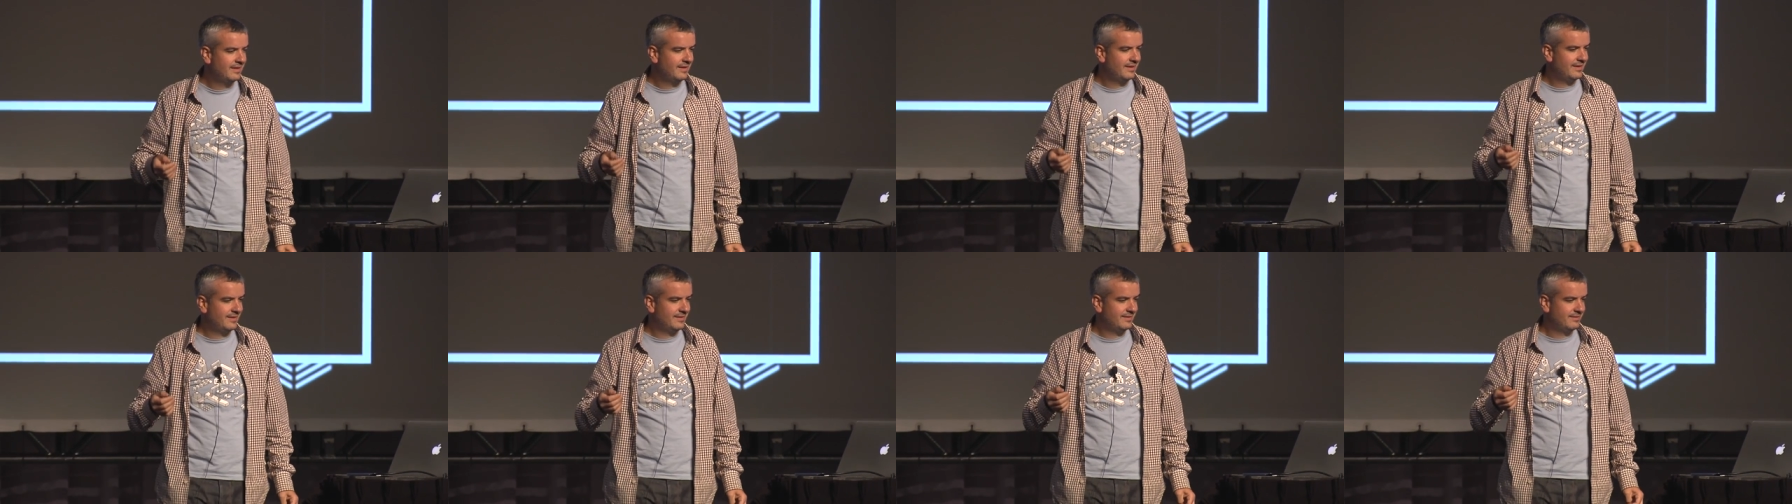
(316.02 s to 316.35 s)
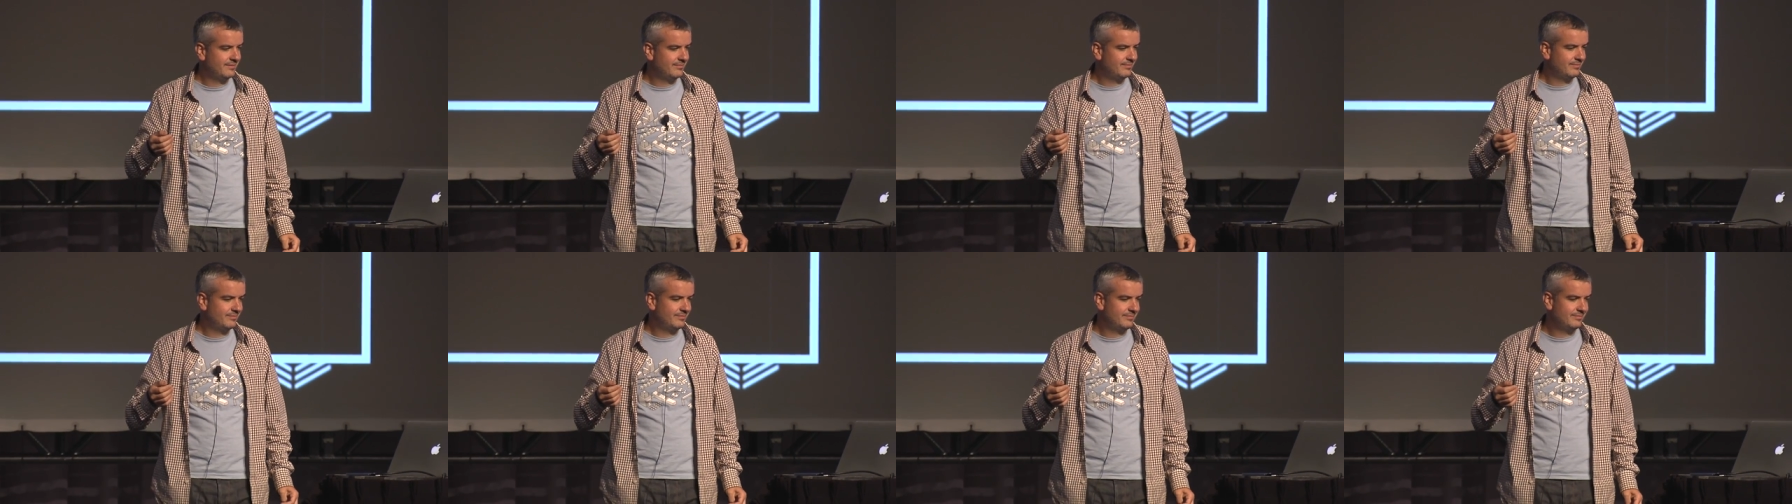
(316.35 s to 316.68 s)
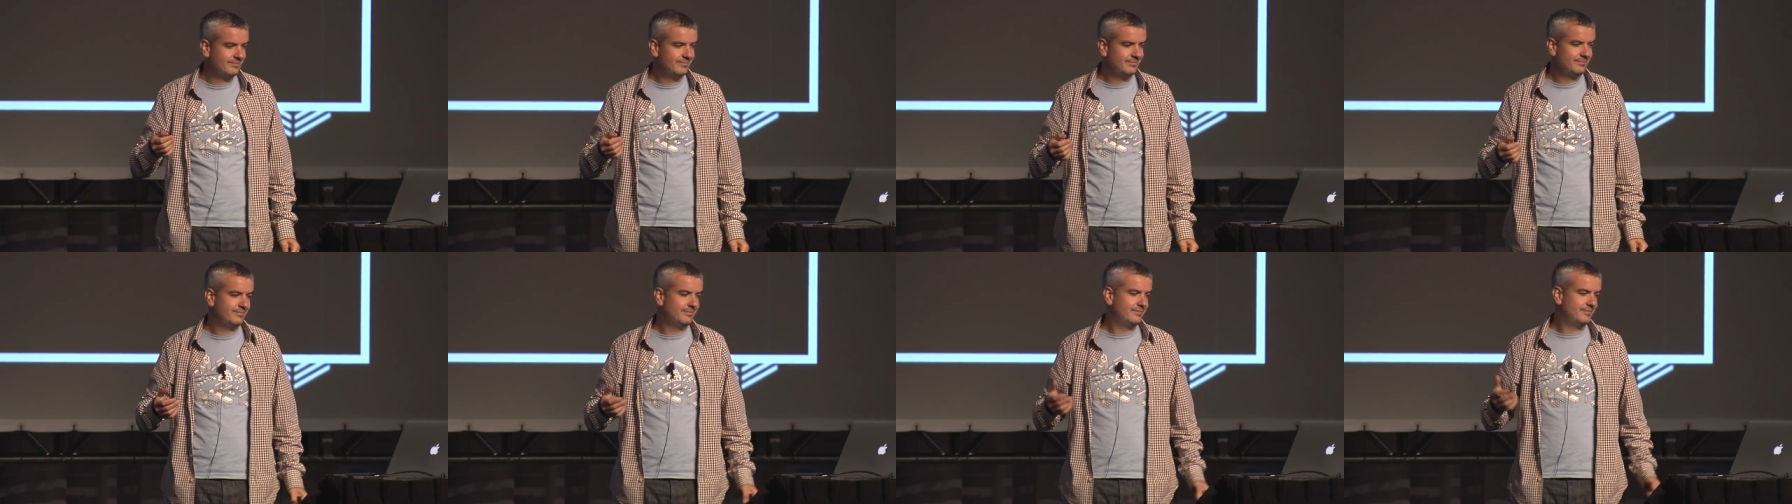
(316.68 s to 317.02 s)
And
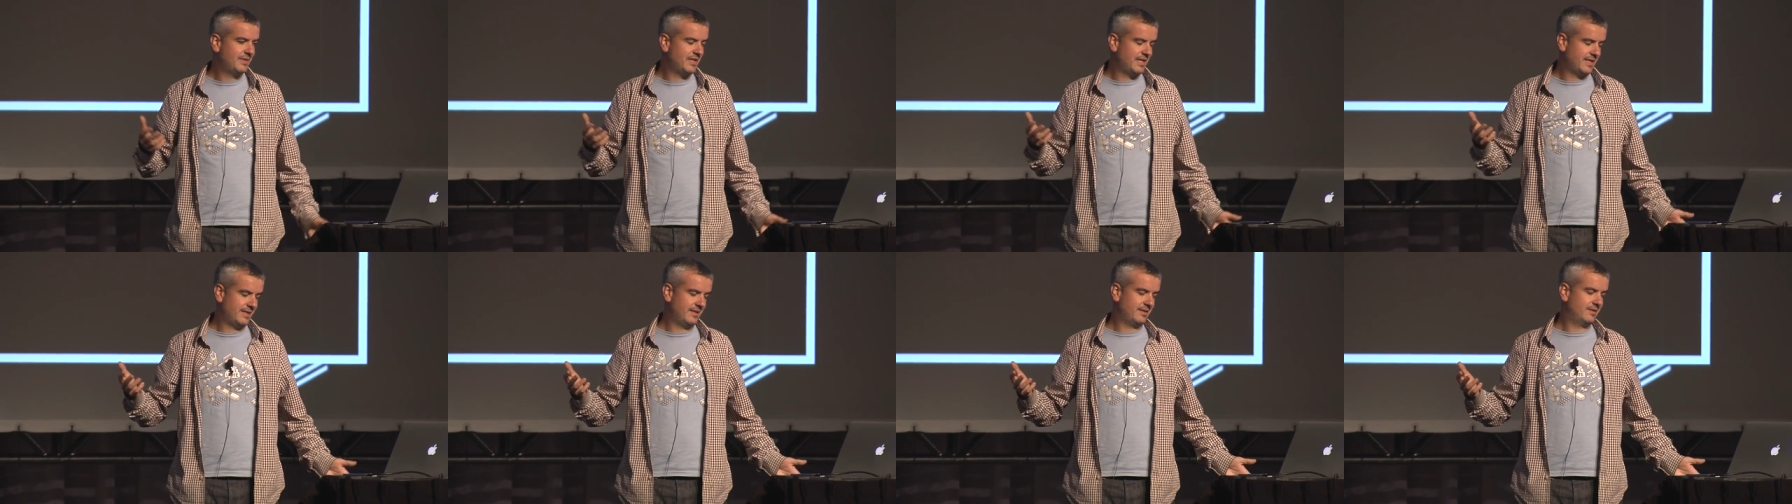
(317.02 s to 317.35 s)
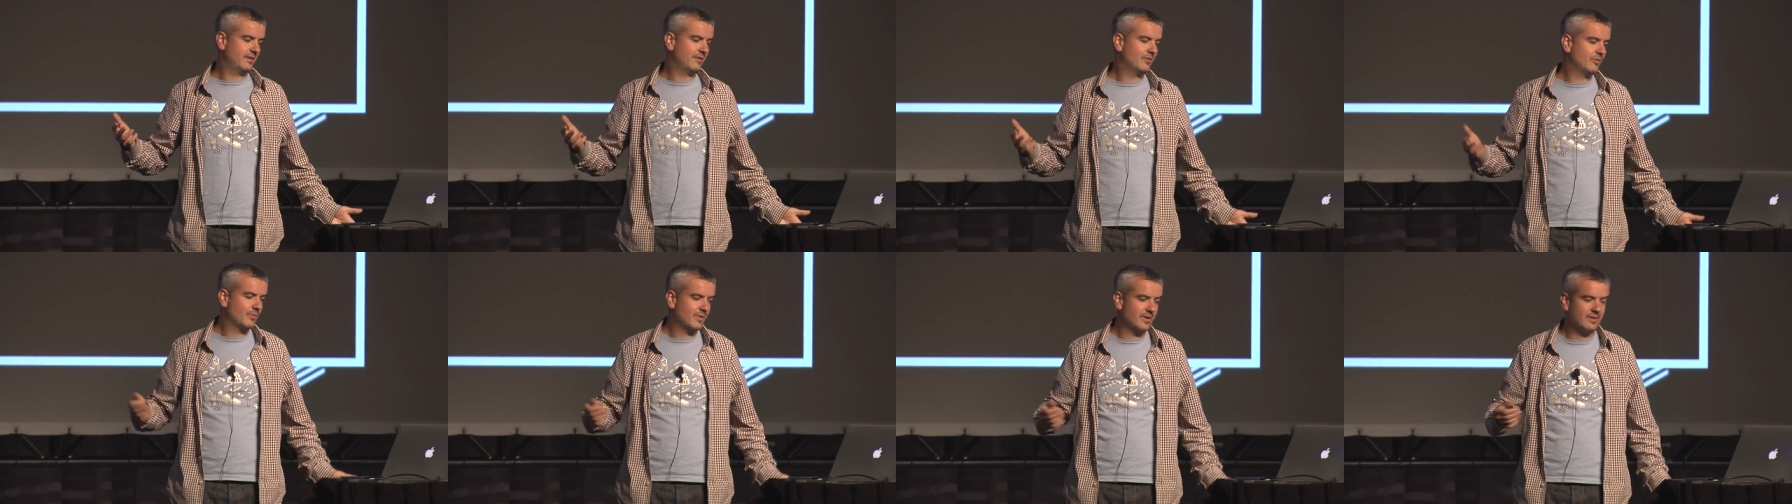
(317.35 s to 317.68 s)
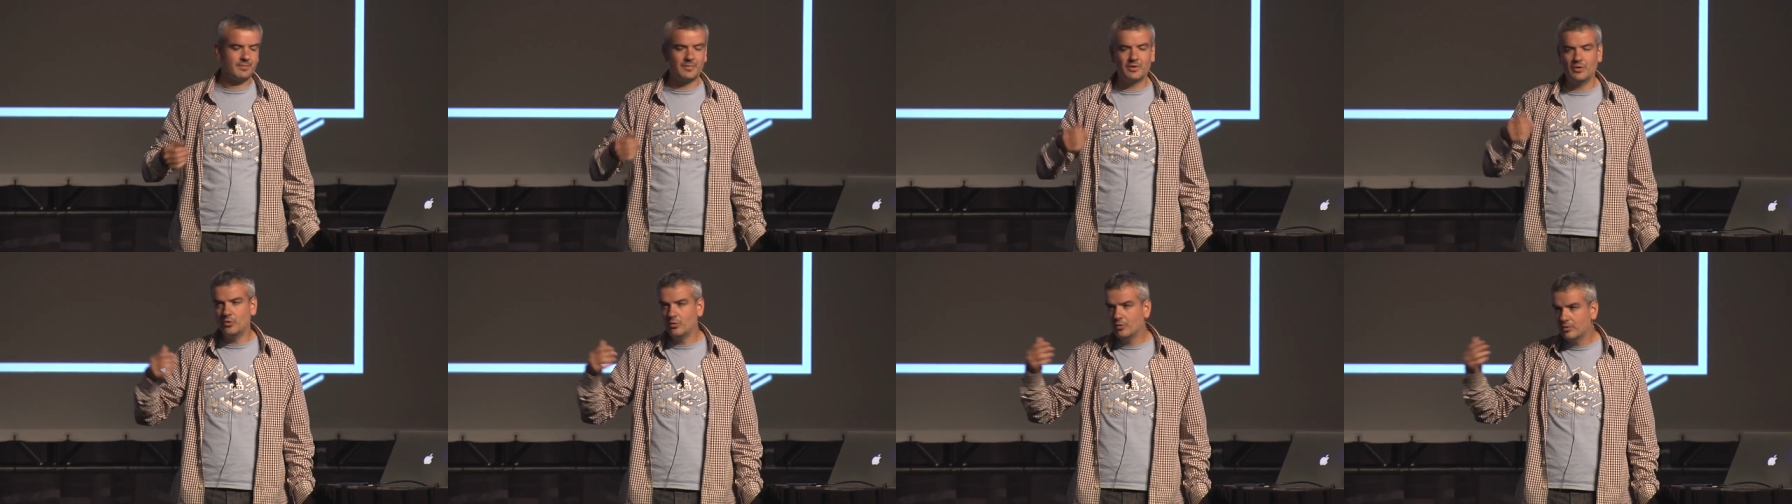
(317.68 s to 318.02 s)
yeah, they don't want to
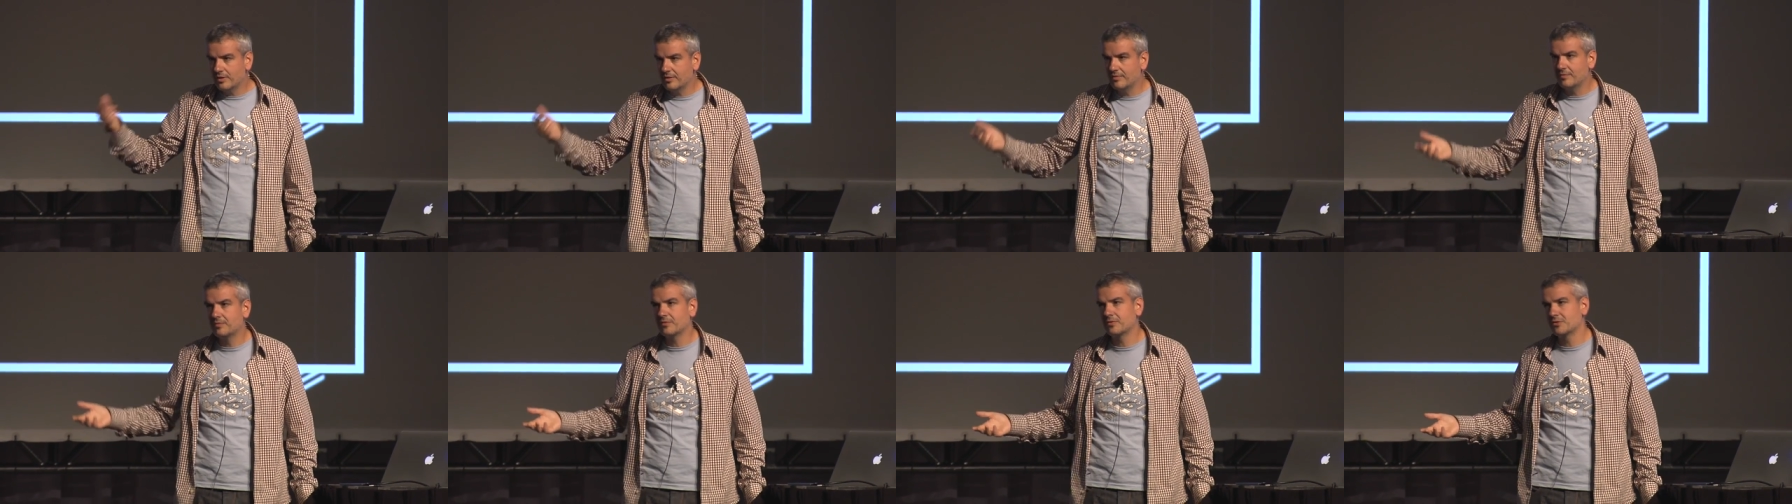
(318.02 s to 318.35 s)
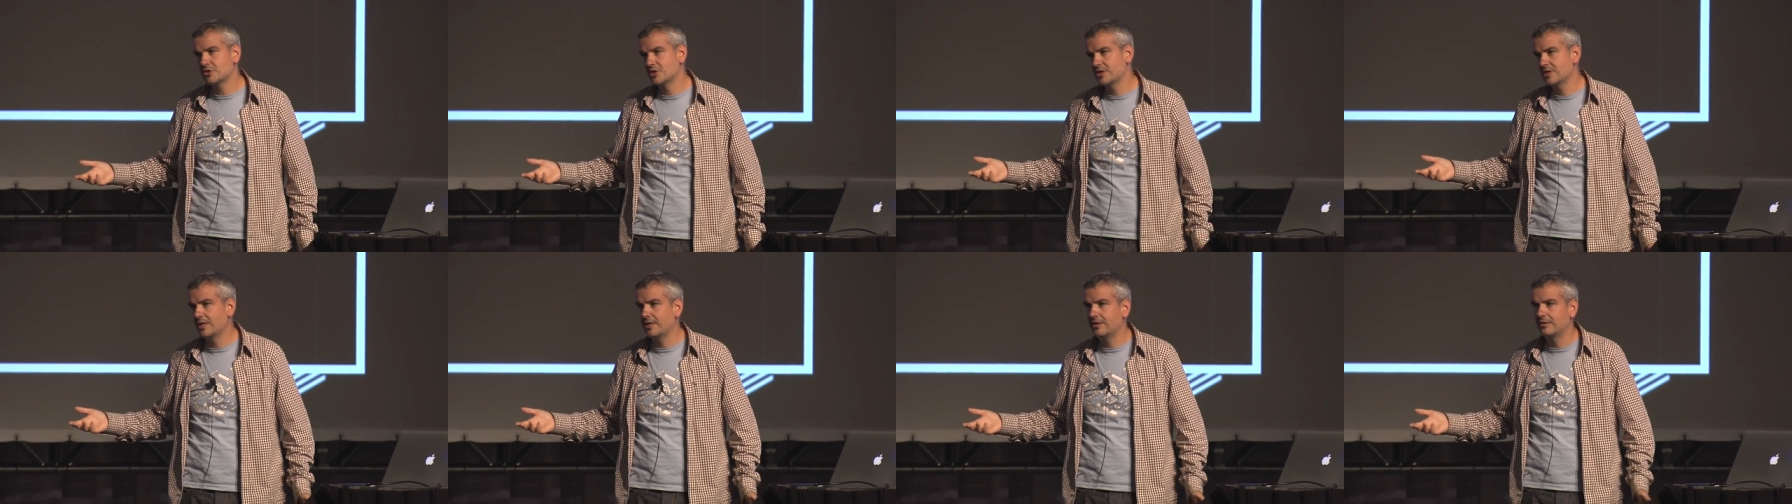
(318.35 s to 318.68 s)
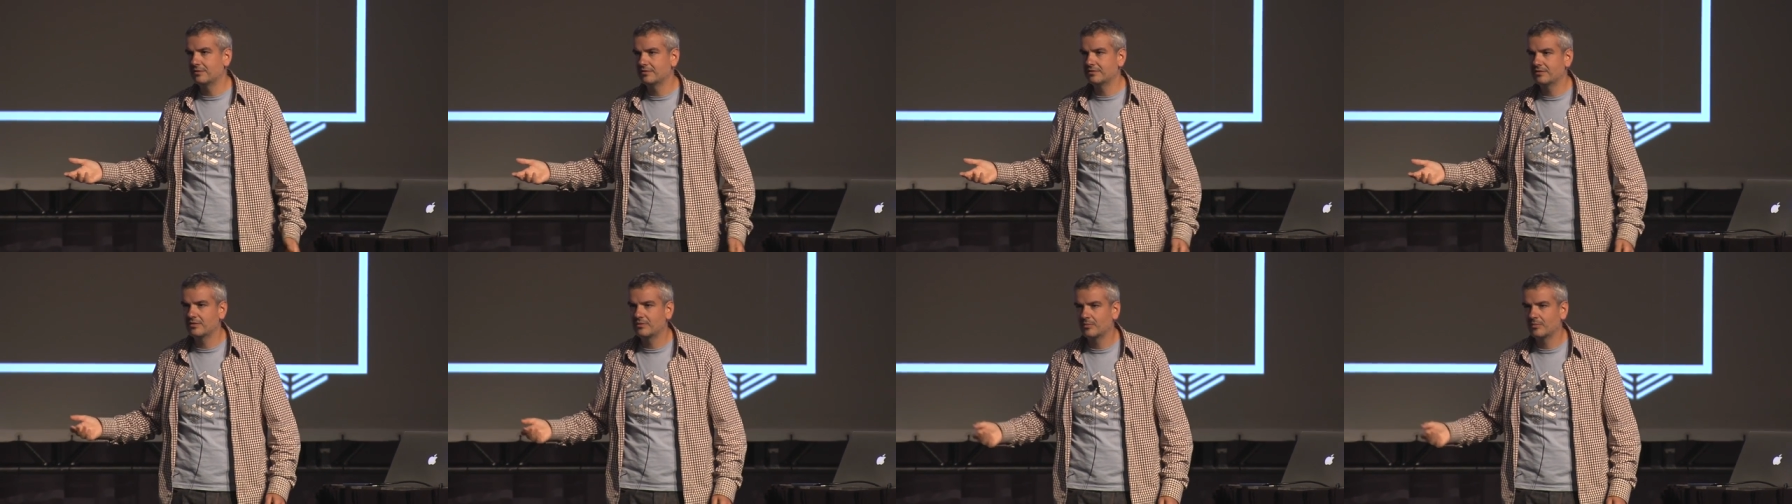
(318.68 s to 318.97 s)
be looking for shaders.